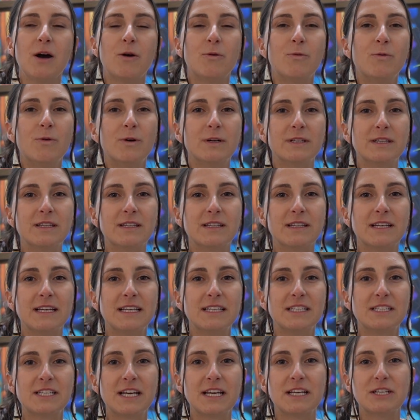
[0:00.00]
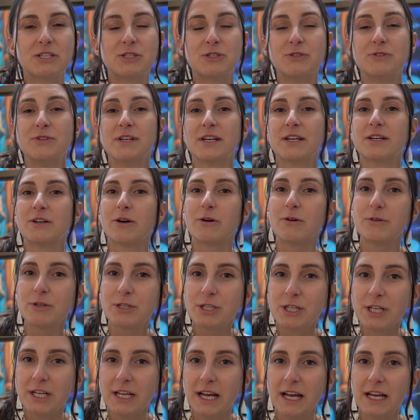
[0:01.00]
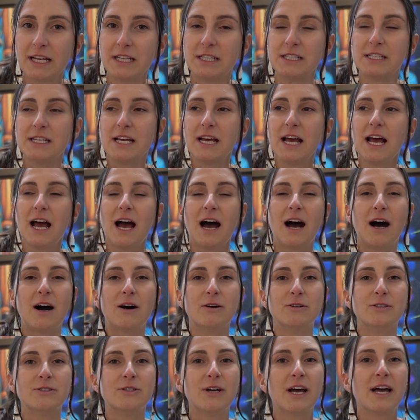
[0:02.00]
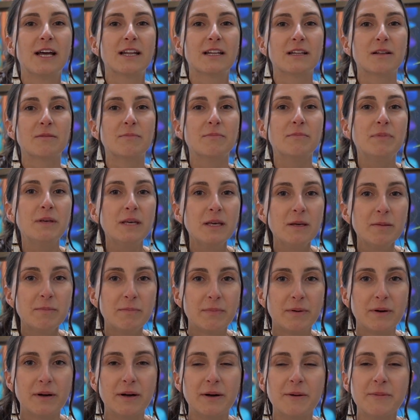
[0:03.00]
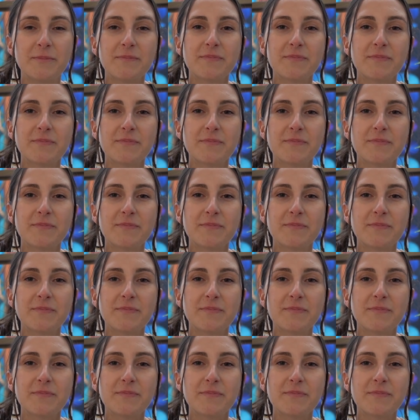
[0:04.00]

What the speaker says: what it takes to negotiate, how to handle people,